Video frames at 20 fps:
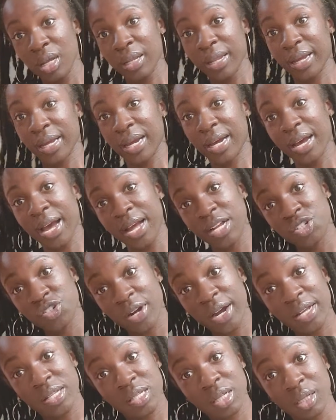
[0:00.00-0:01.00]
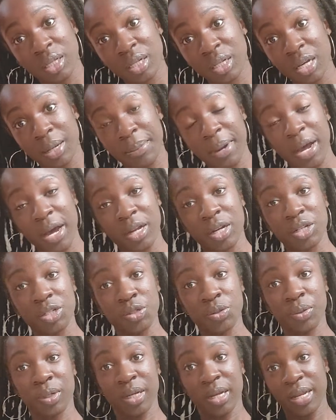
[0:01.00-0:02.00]
like I tried to look up how to
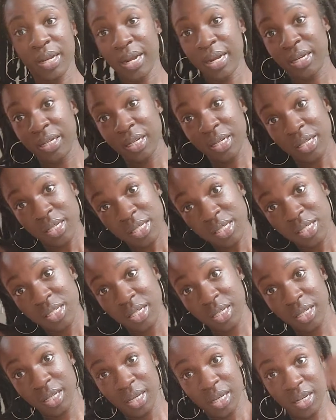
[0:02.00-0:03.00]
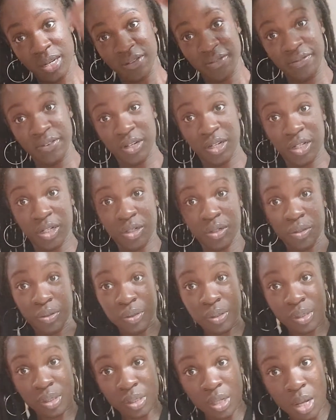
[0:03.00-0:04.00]
do it and I didn't see any
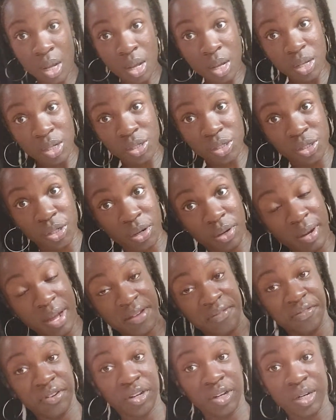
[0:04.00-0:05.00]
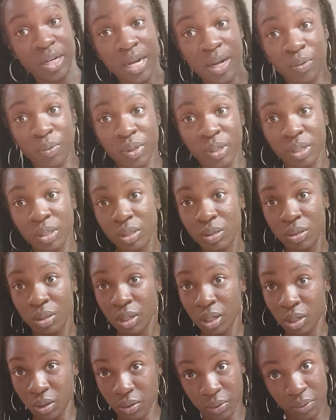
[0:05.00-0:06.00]
videos, so I figured I would,
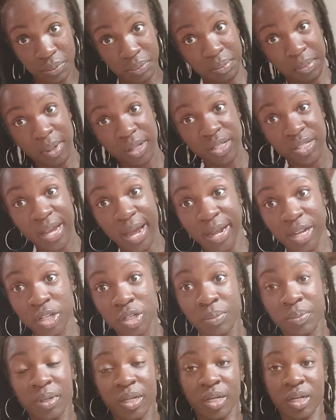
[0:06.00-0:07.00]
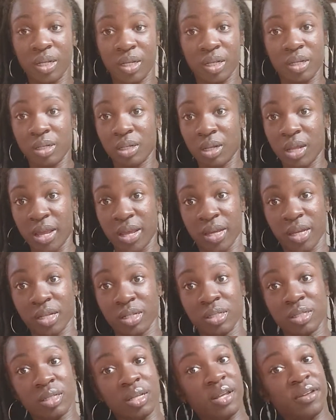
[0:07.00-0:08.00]
document it,
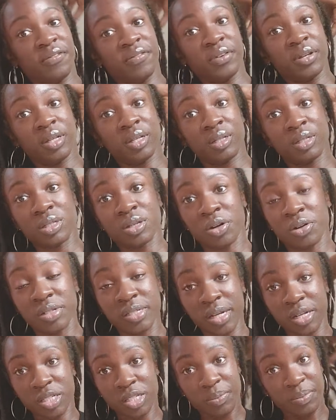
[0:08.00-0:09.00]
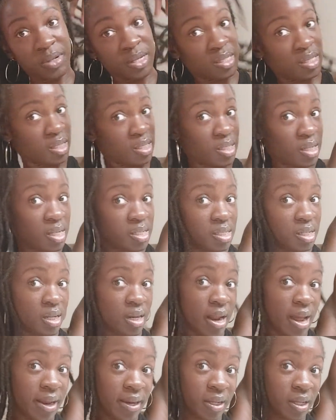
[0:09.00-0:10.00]
and if it turns out to be a success,
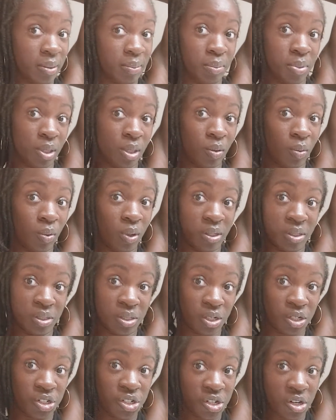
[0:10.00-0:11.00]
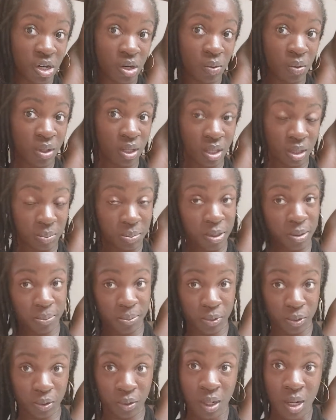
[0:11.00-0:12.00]
then I can be the one to share it with other
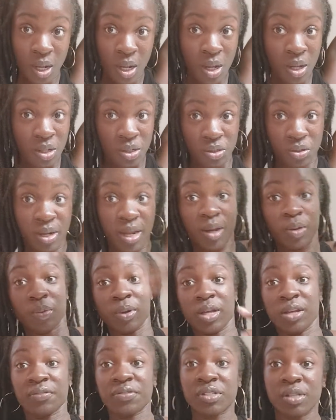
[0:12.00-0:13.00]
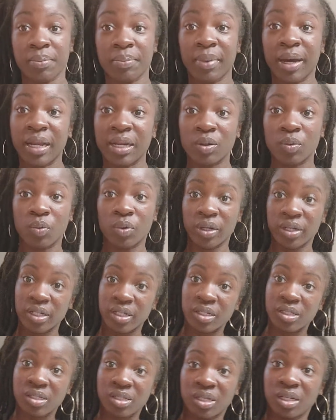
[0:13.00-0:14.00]
people, so that way if somebody
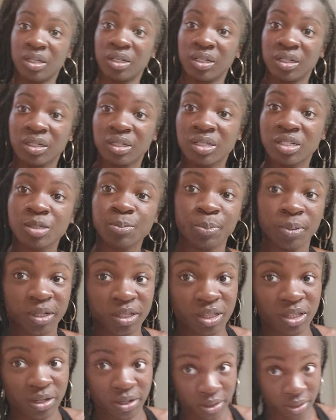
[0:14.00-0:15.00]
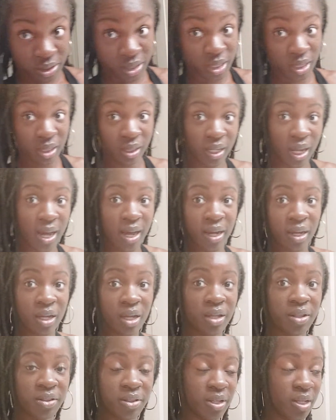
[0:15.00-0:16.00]
wanted to split their thick lock,
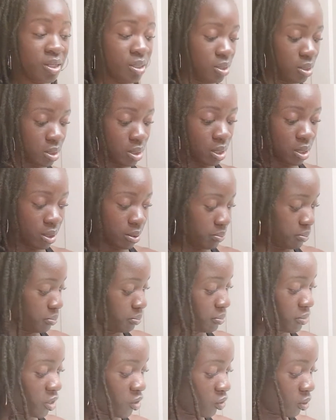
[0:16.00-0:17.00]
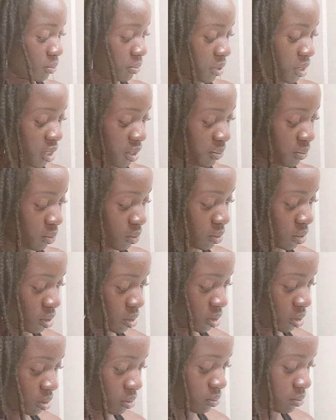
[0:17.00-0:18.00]
then they would be able
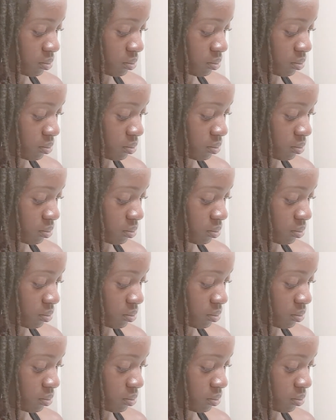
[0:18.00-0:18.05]
to